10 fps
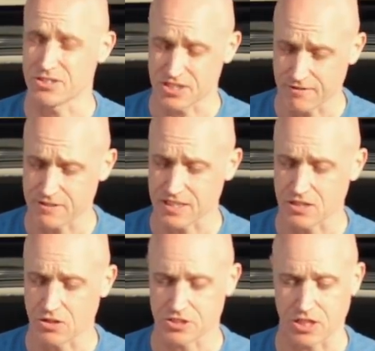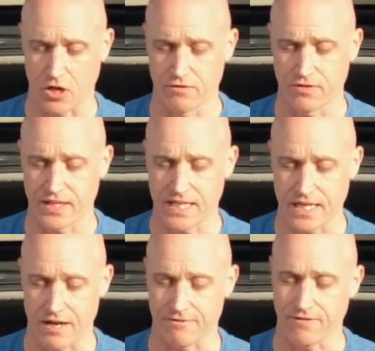in servicing costs over
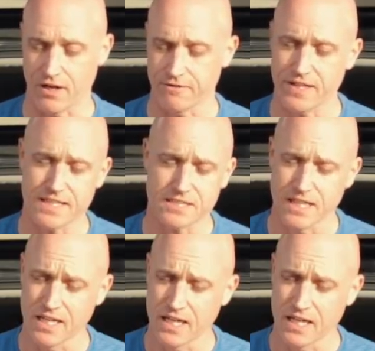the 5 years.